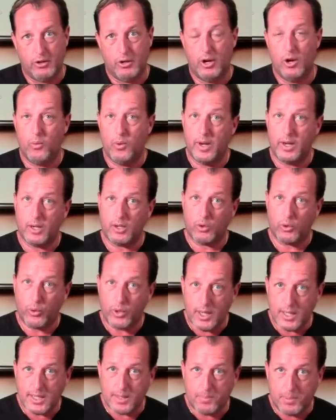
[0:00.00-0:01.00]
You don't want it
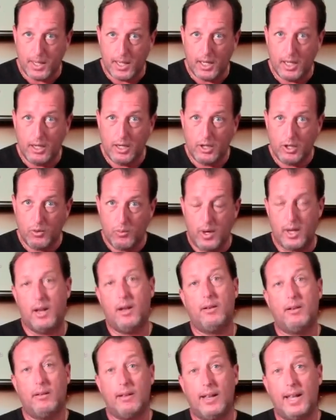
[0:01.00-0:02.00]
crispy, you want a